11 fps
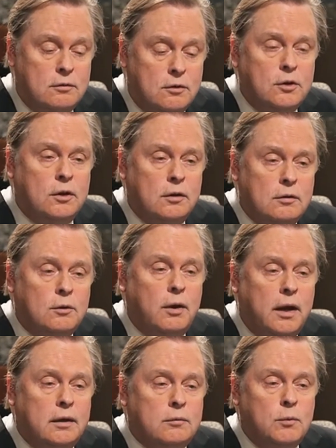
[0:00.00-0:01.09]
good,
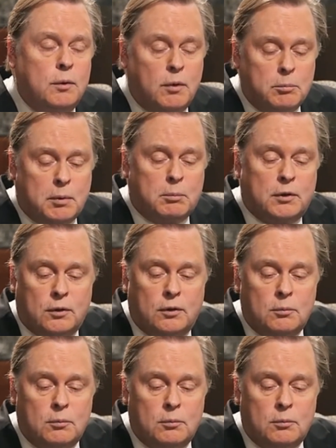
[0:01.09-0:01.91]
great. We want people to earn